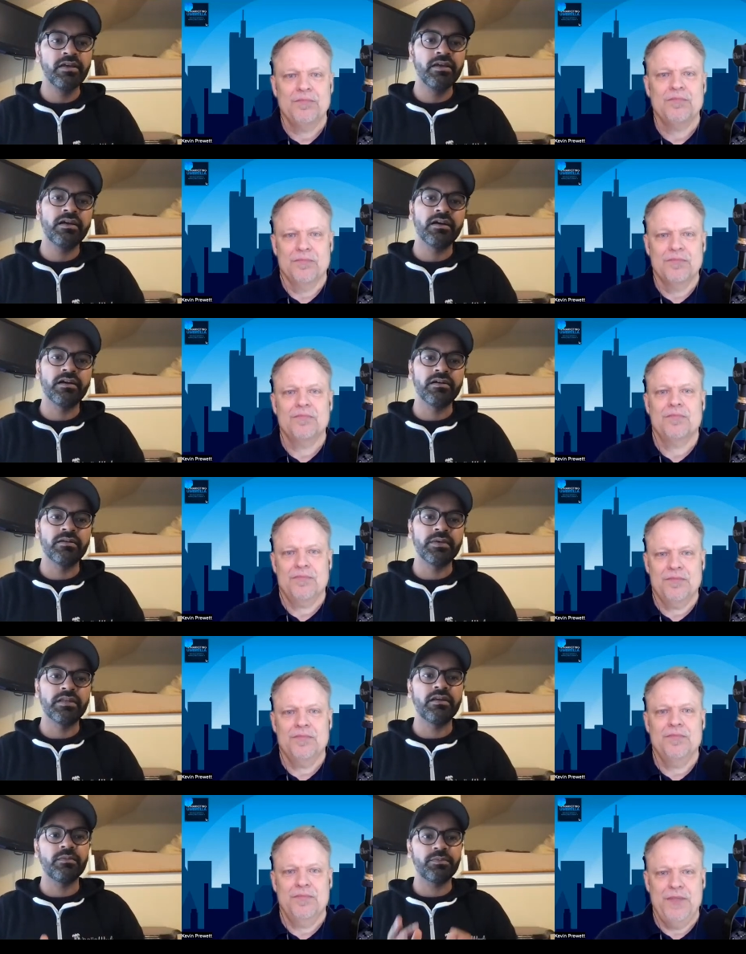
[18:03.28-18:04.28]
Speaker 1: um,
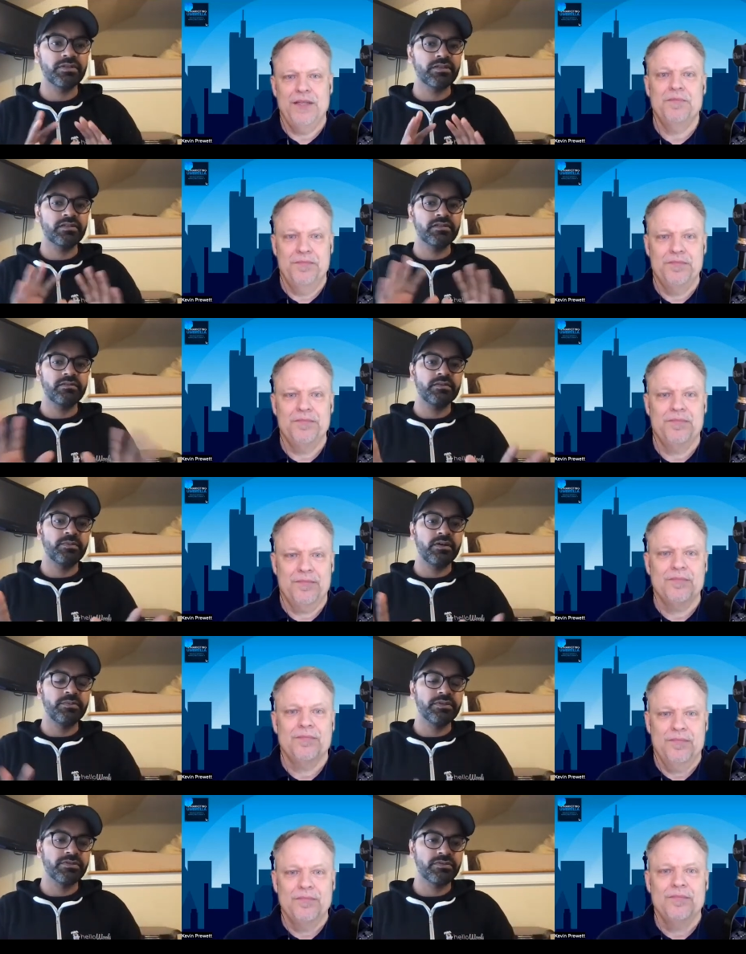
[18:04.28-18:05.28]
and not pushing yeah. the small
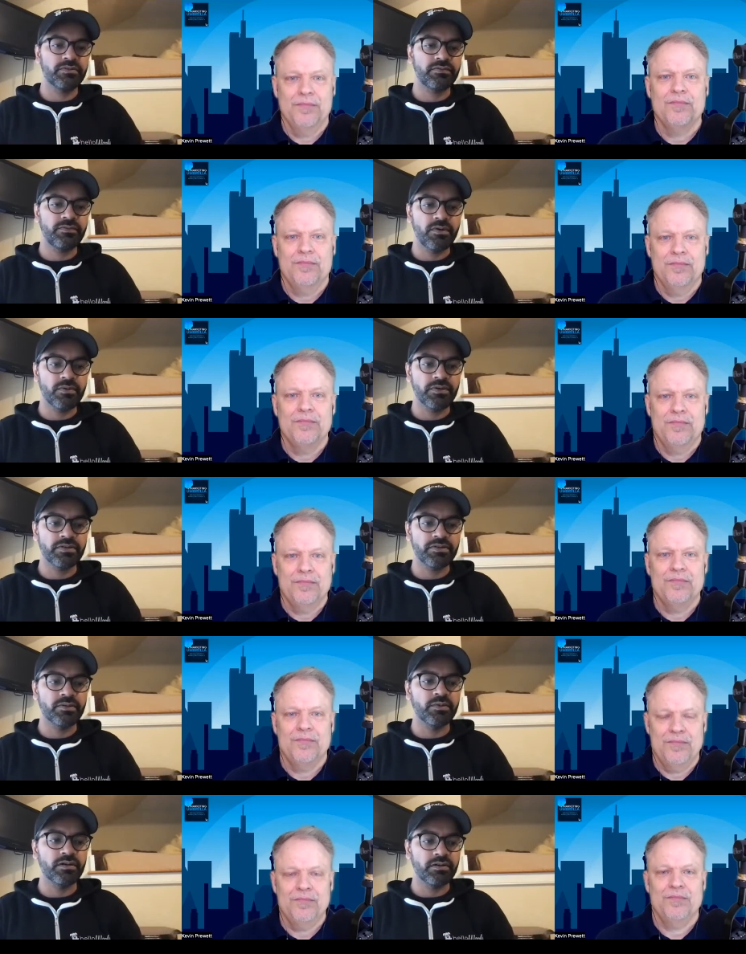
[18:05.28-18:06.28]
business owner forward.
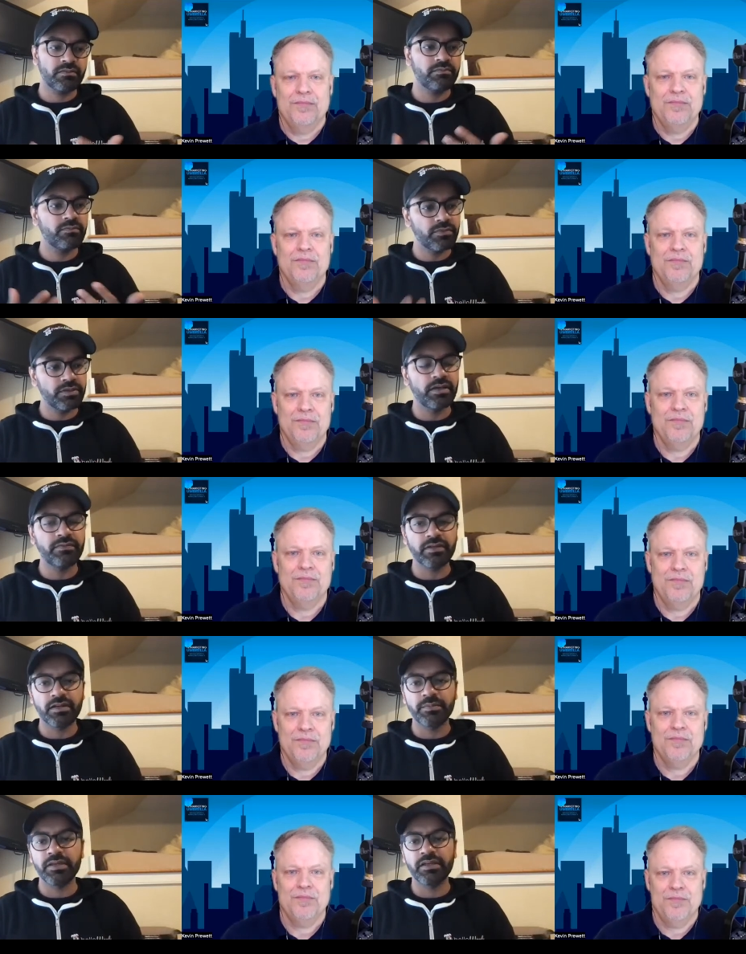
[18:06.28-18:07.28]
So we're we're definitely
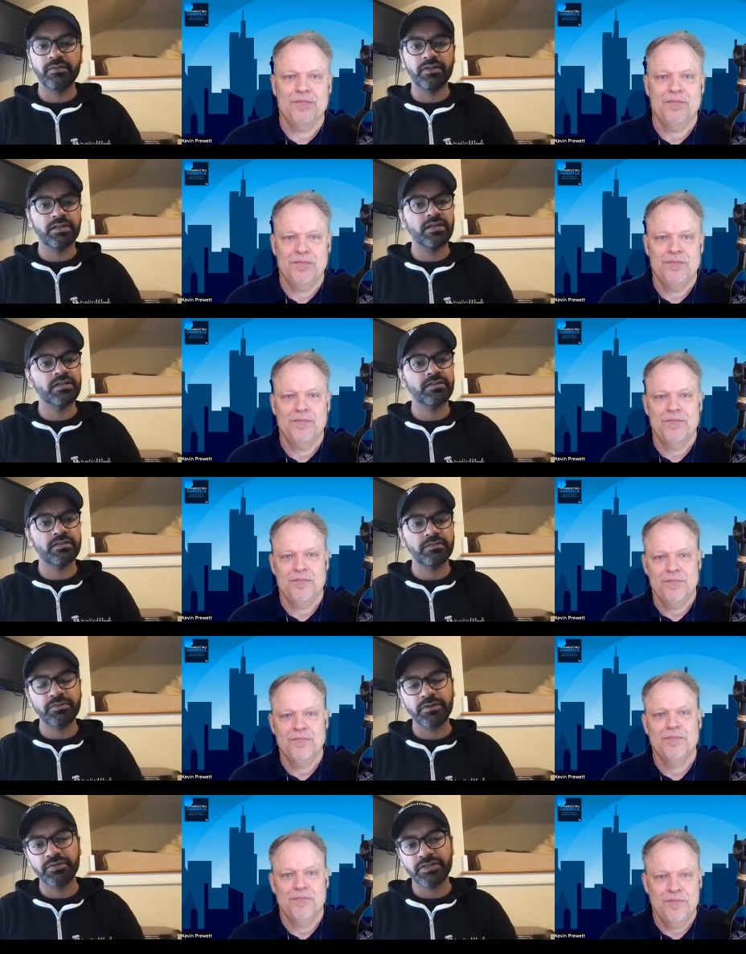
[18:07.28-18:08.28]
coming in with a Tesla
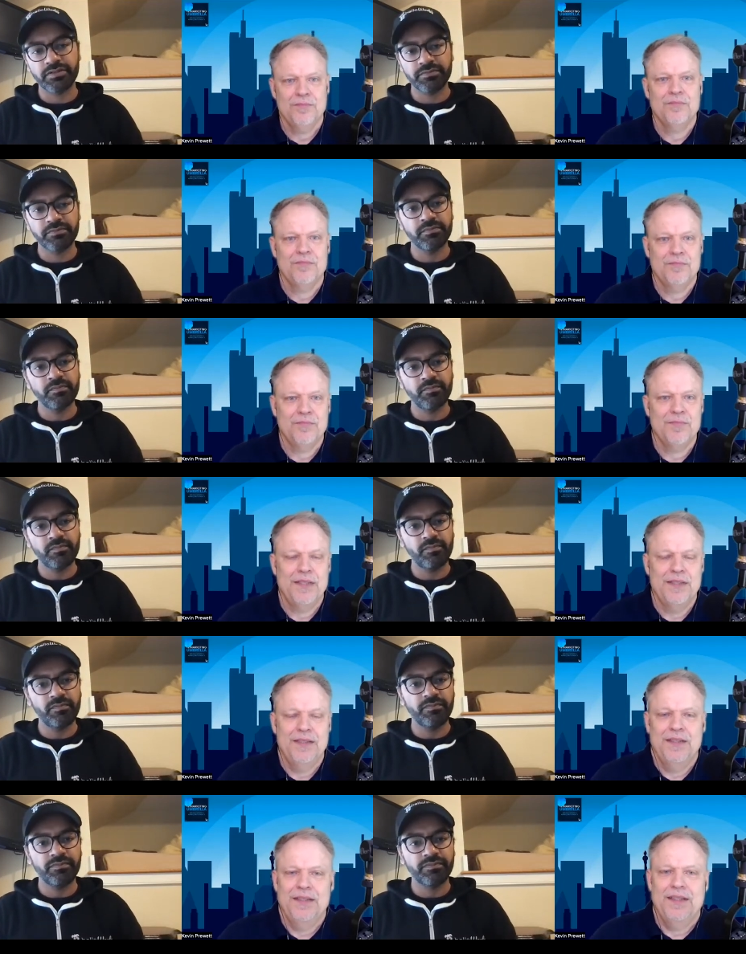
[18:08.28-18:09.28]
approach.
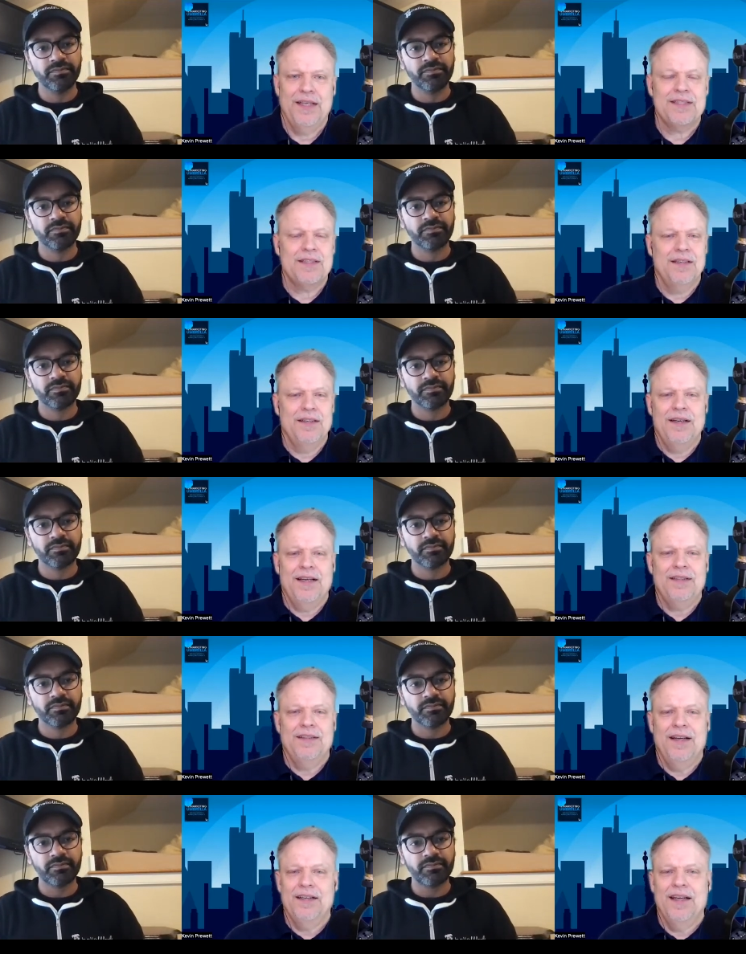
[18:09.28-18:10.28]
Speaker 2: That's uh,
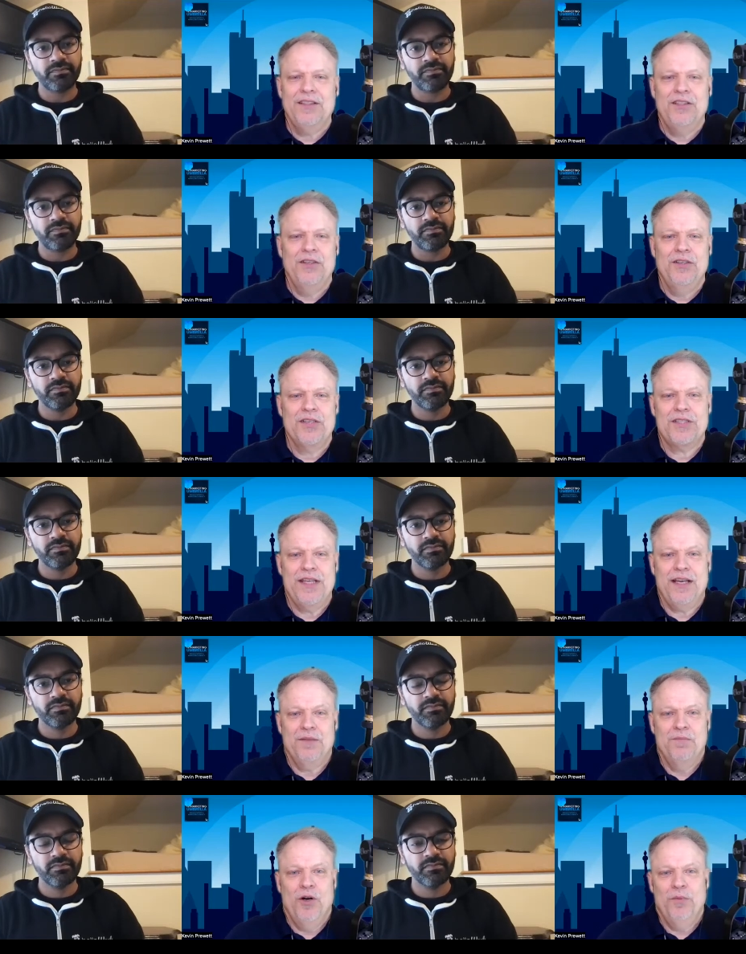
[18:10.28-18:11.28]
I'd I'd like you to just
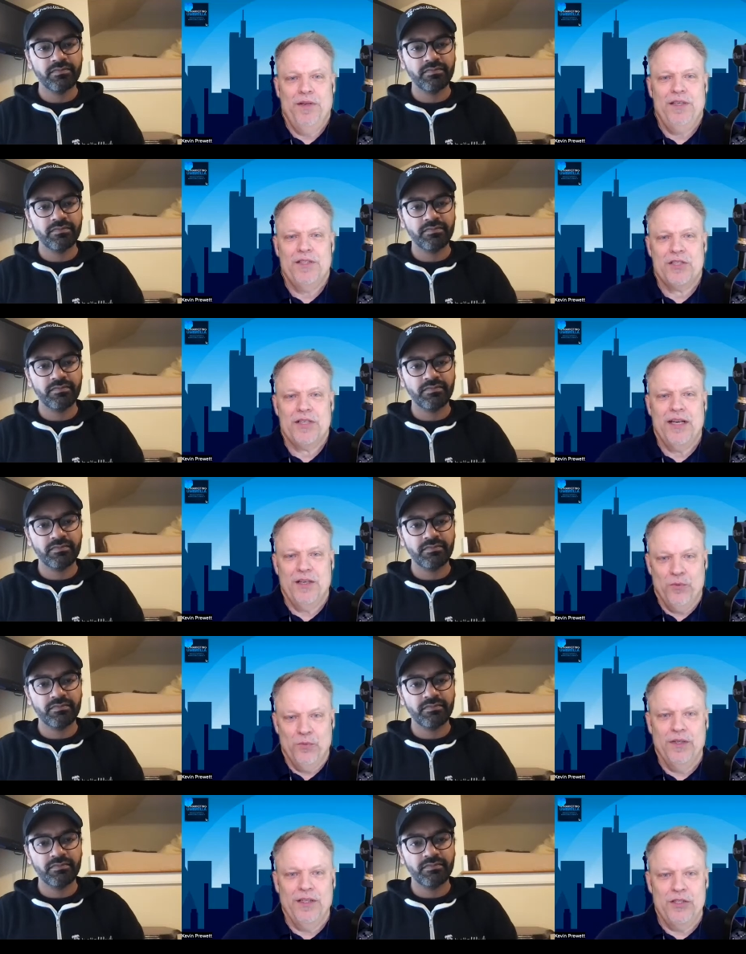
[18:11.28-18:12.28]
take a moment and just kind of
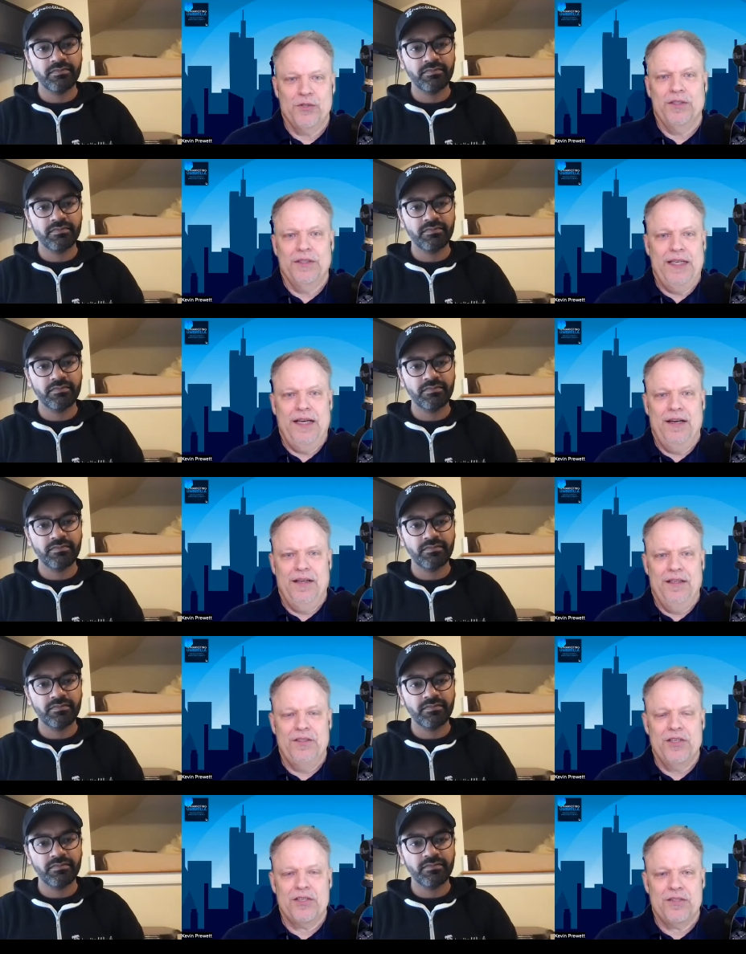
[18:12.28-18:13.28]
really drill down
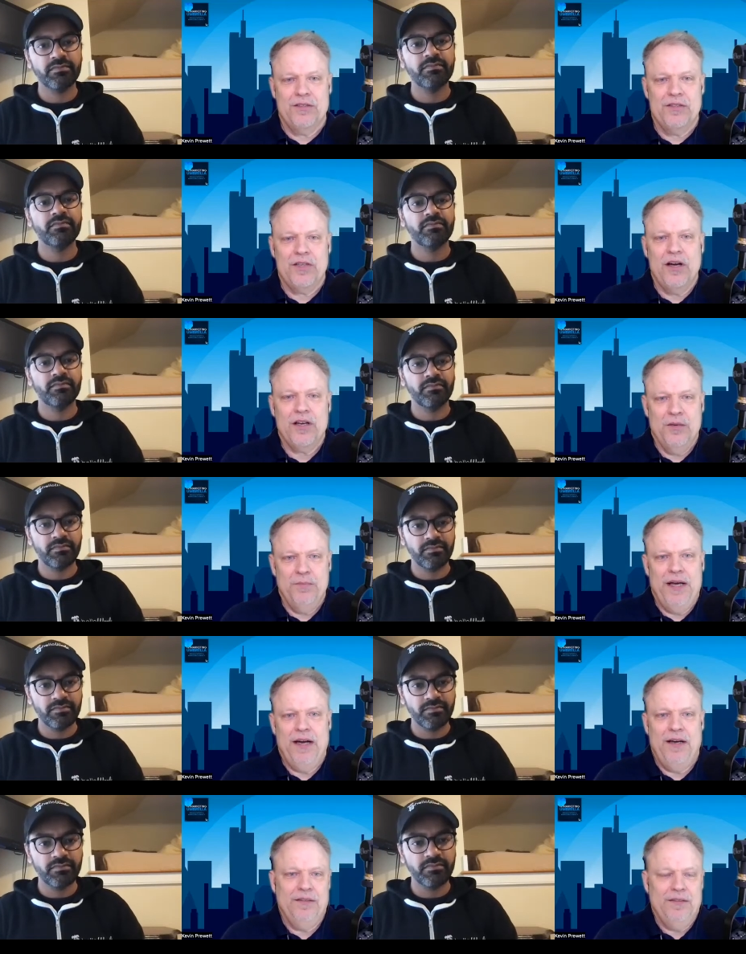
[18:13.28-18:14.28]
and just talk
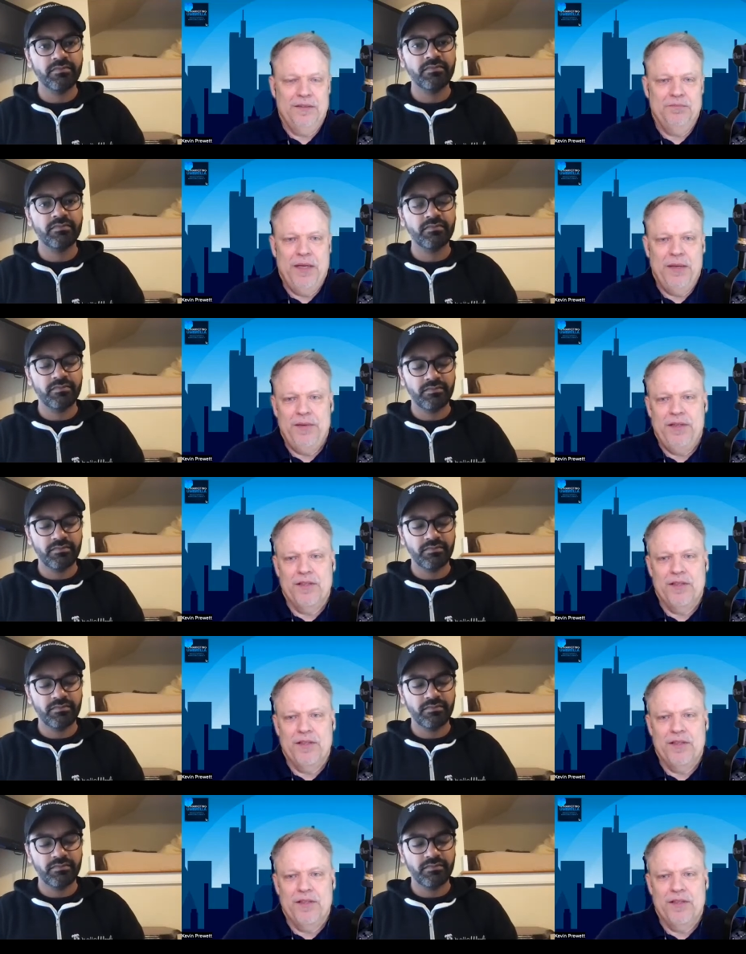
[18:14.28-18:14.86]
about maybe the